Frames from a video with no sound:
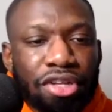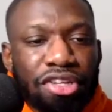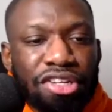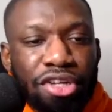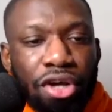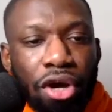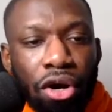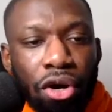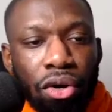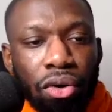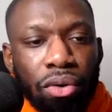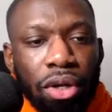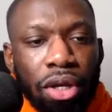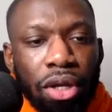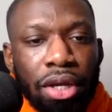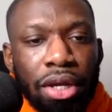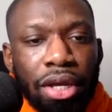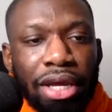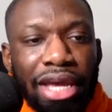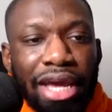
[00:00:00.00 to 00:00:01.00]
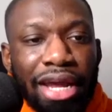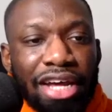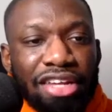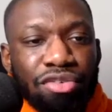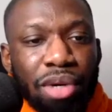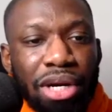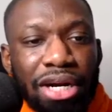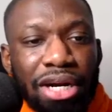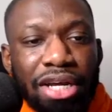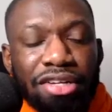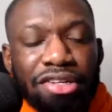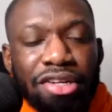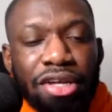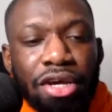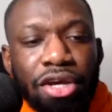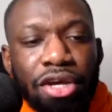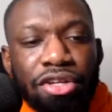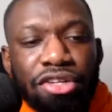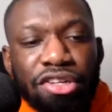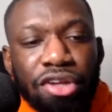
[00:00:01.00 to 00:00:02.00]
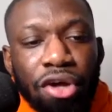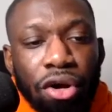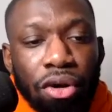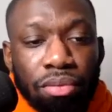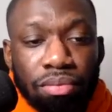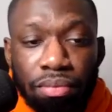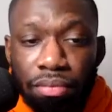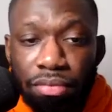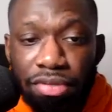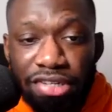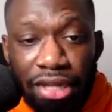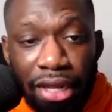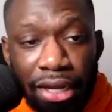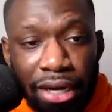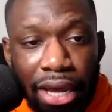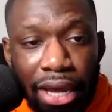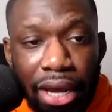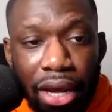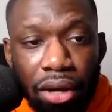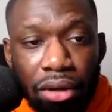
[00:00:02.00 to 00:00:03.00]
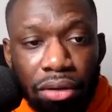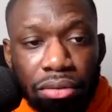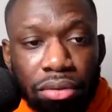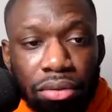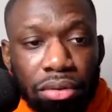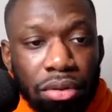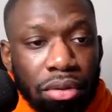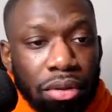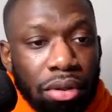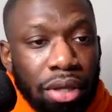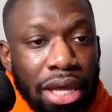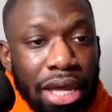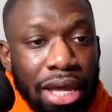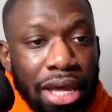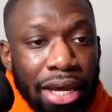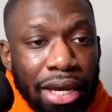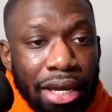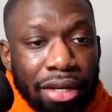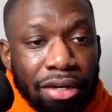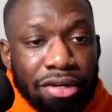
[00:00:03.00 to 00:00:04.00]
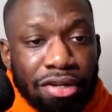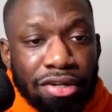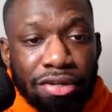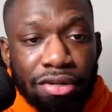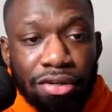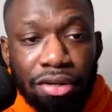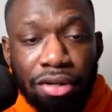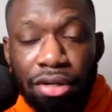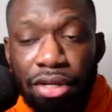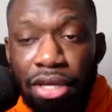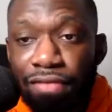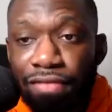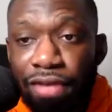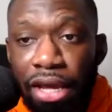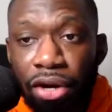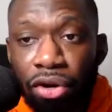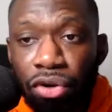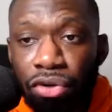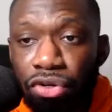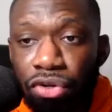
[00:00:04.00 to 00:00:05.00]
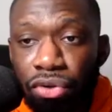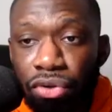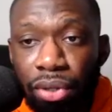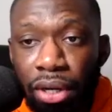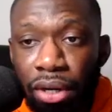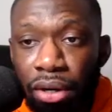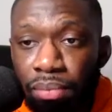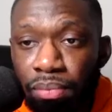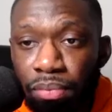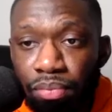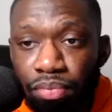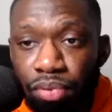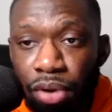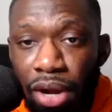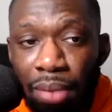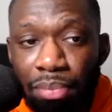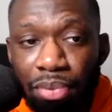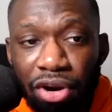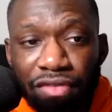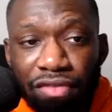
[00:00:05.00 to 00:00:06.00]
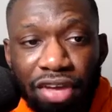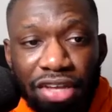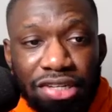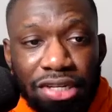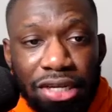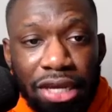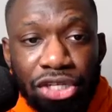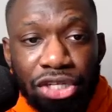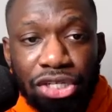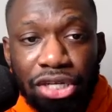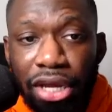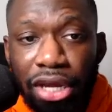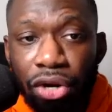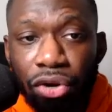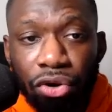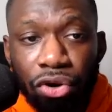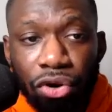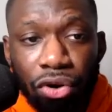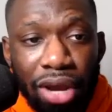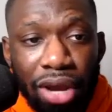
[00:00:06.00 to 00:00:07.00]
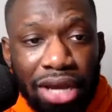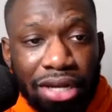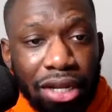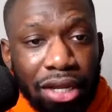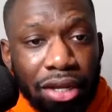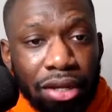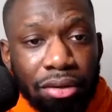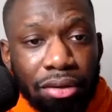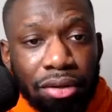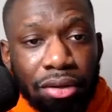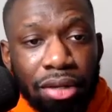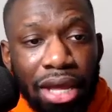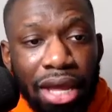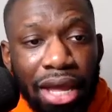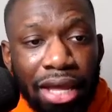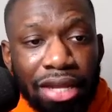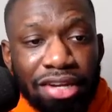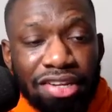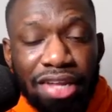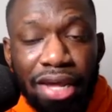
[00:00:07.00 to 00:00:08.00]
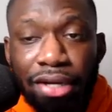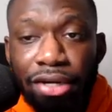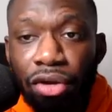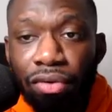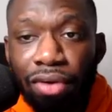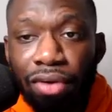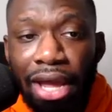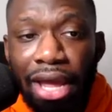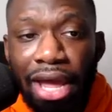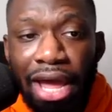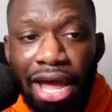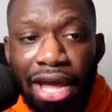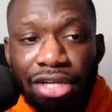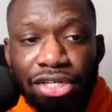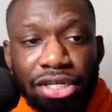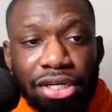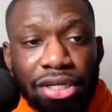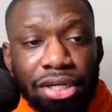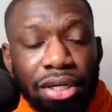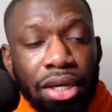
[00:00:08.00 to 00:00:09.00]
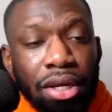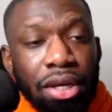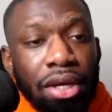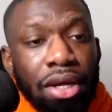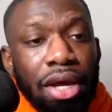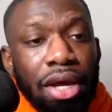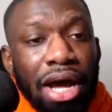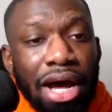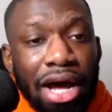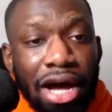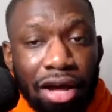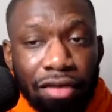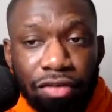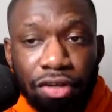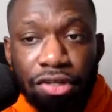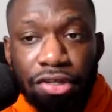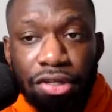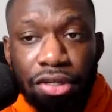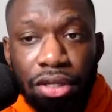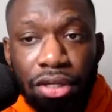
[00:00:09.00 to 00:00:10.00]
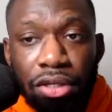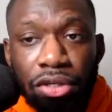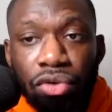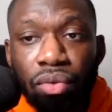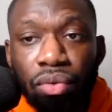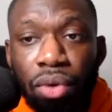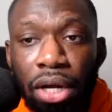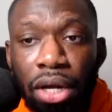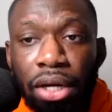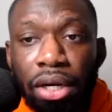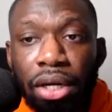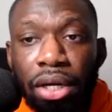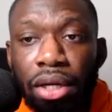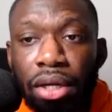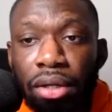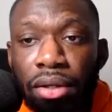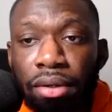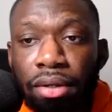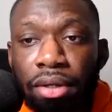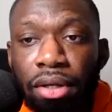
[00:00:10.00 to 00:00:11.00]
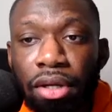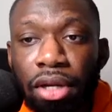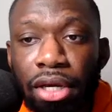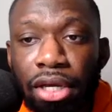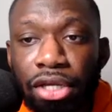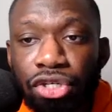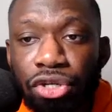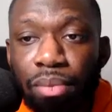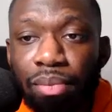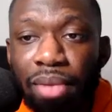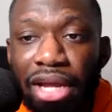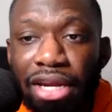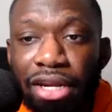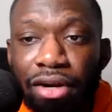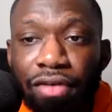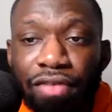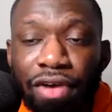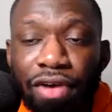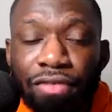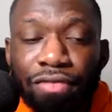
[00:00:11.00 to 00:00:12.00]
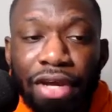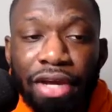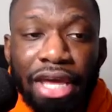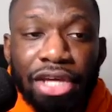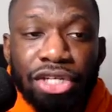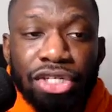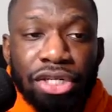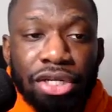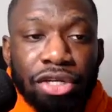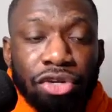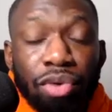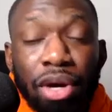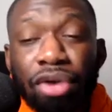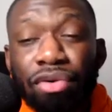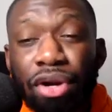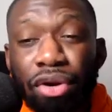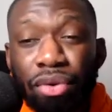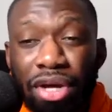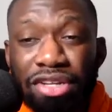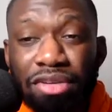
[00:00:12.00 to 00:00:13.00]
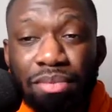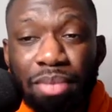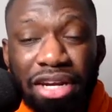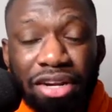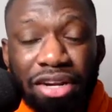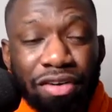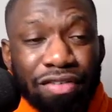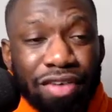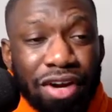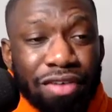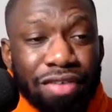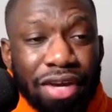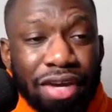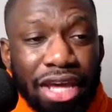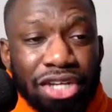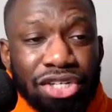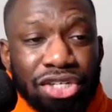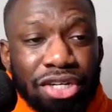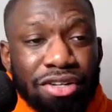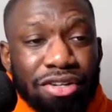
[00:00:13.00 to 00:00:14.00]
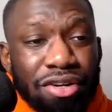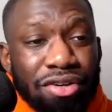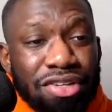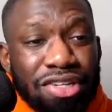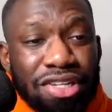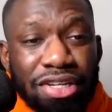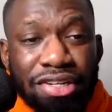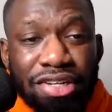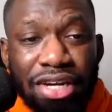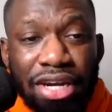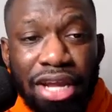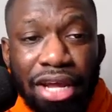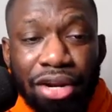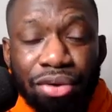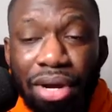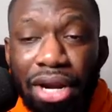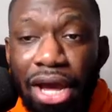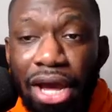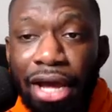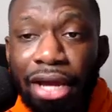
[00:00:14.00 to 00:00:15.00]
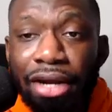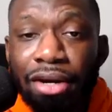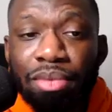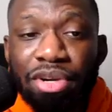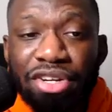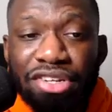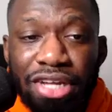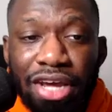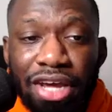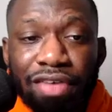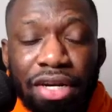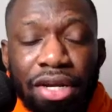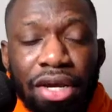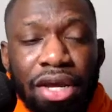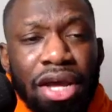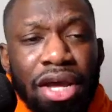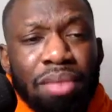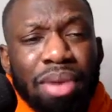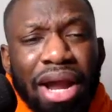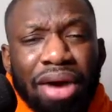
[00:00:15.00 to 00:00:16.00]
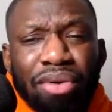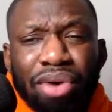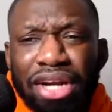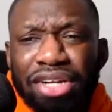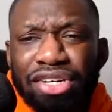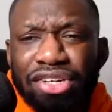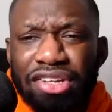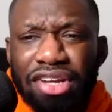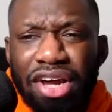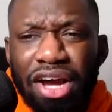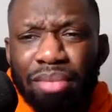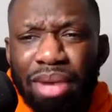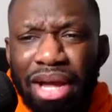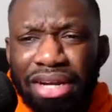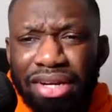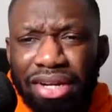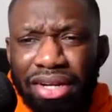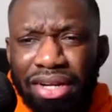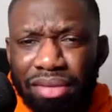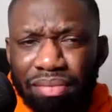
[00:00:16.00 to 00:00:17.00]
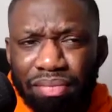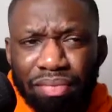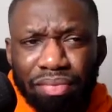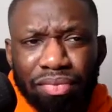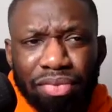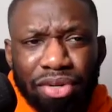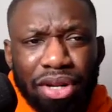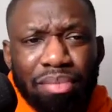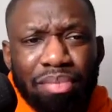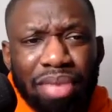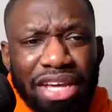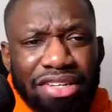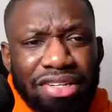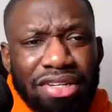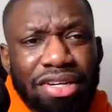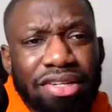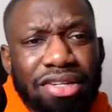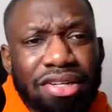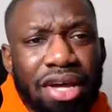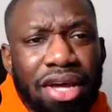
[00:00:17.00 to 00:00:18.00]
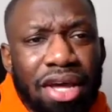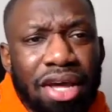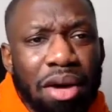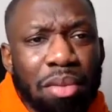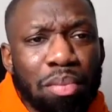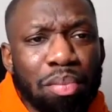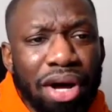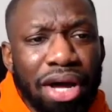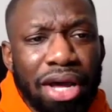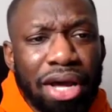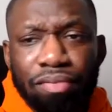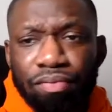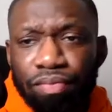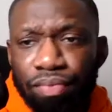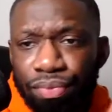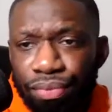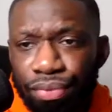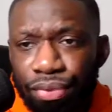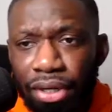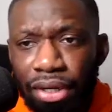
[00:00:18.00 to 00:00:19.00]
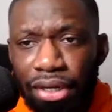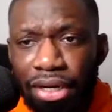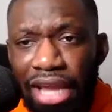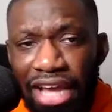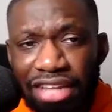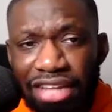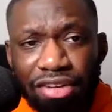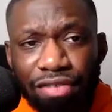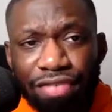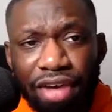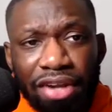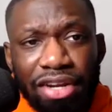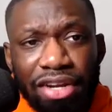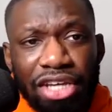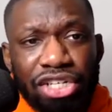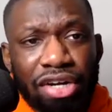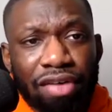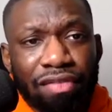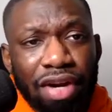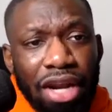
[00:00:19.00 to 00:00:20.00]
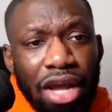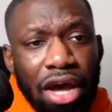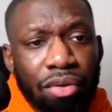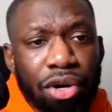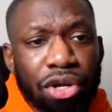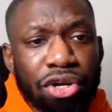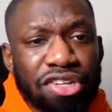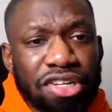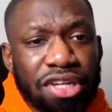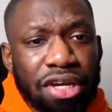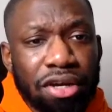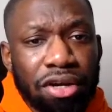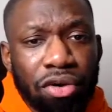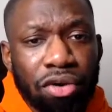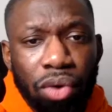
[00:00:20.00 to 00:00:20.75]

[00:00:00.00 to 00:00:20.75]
So yeah, that's what it is. So send that out. And if they don't do their proper investigation, they don't correct it and take the right action, obviously you want to look at your method of verification. You want to request a method of verification. So 1681I number 7. But I want to just talk about the basics. But that's the foundation of the law we're using.